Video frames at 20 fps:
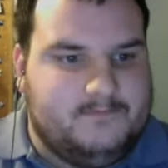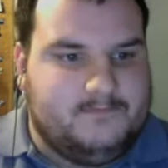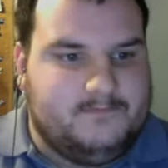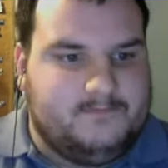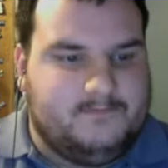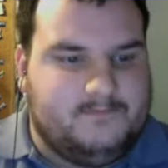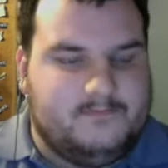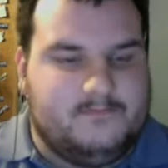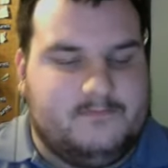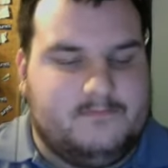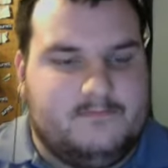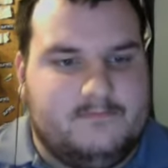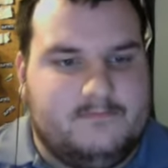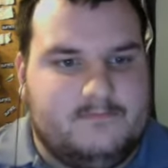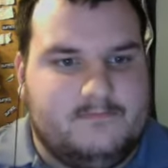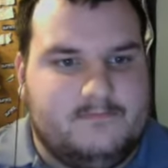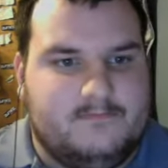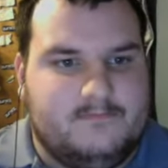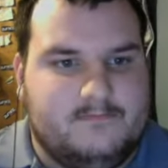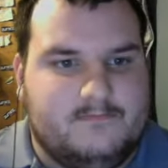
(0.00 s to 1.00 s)

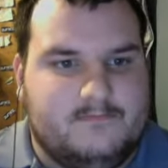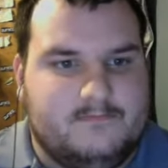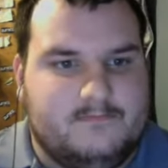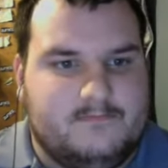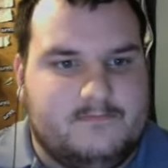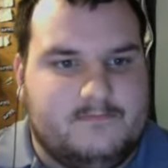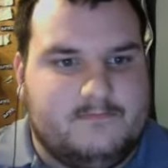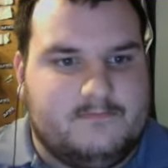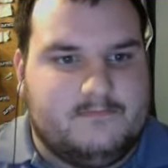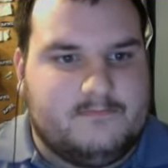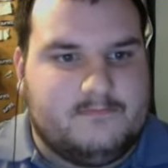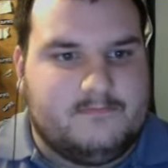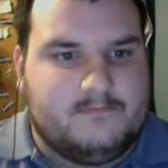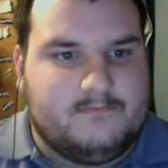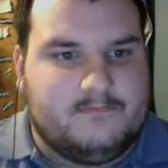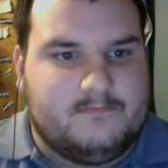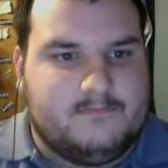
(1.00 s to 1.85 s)
No one is speaking in this clip.